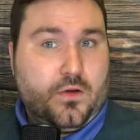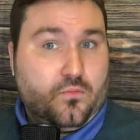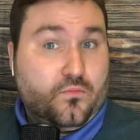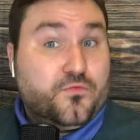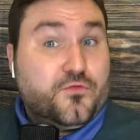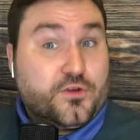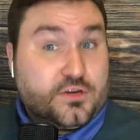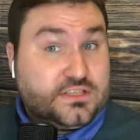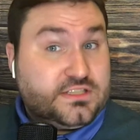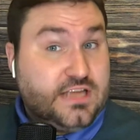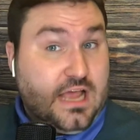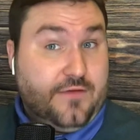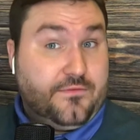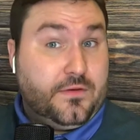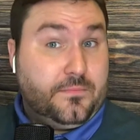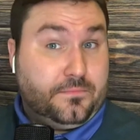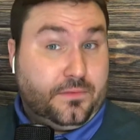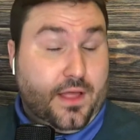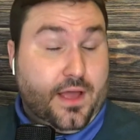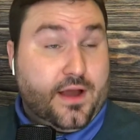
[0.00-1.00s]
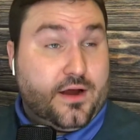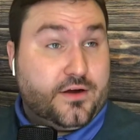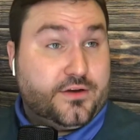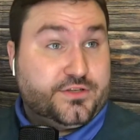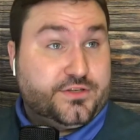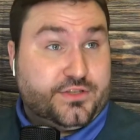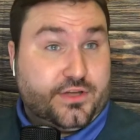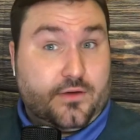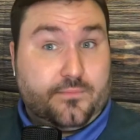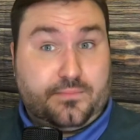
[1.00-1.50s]
for seven
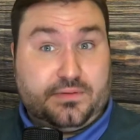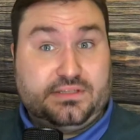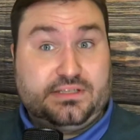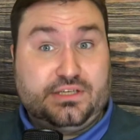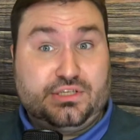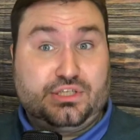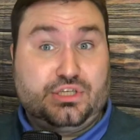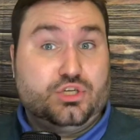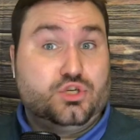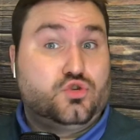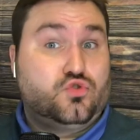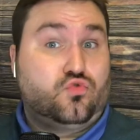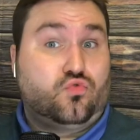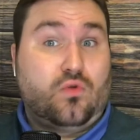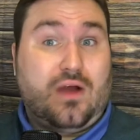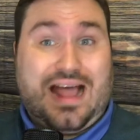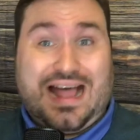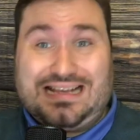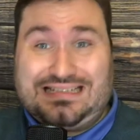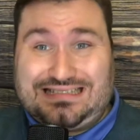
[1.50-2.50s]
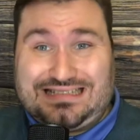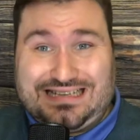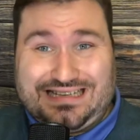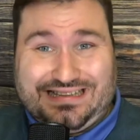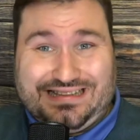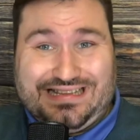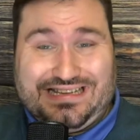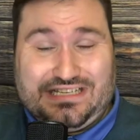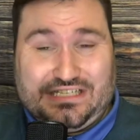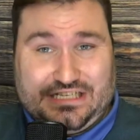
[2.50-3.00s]
players, their position
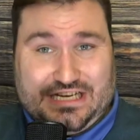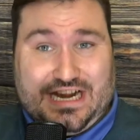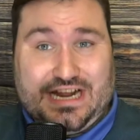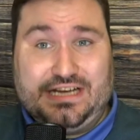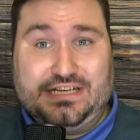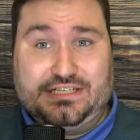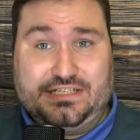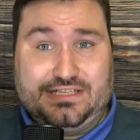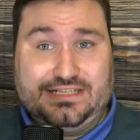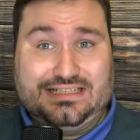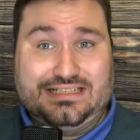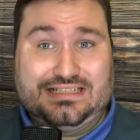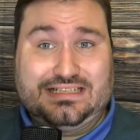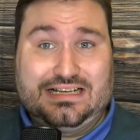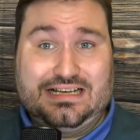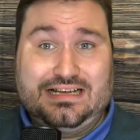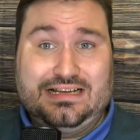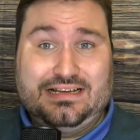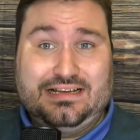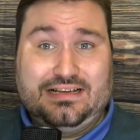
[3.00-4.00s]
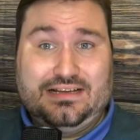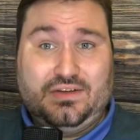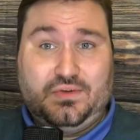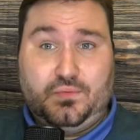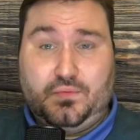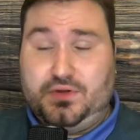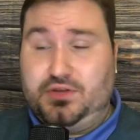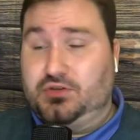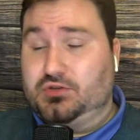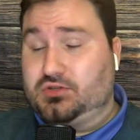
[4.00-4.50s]
drastically changes
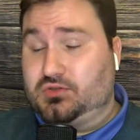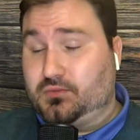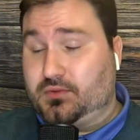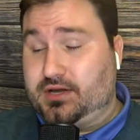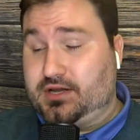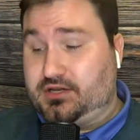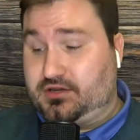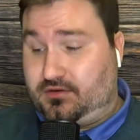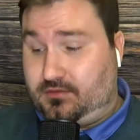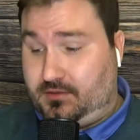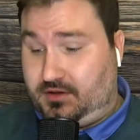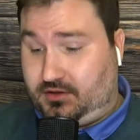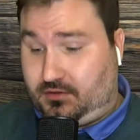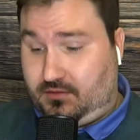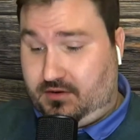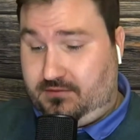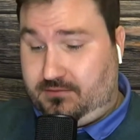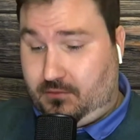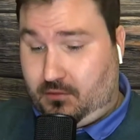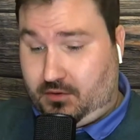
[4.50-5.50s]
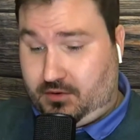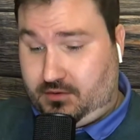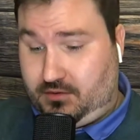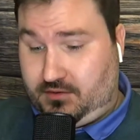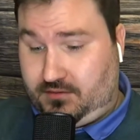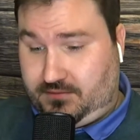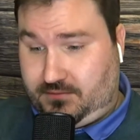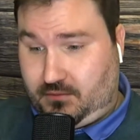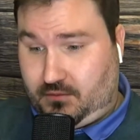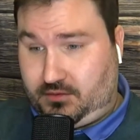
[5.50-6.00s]
when you switch from a 3-4 to a
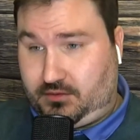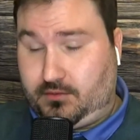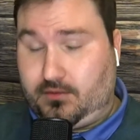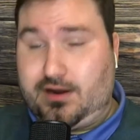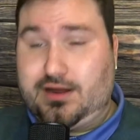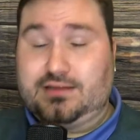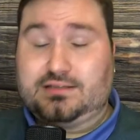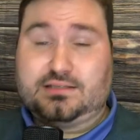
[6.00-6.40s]
4-3.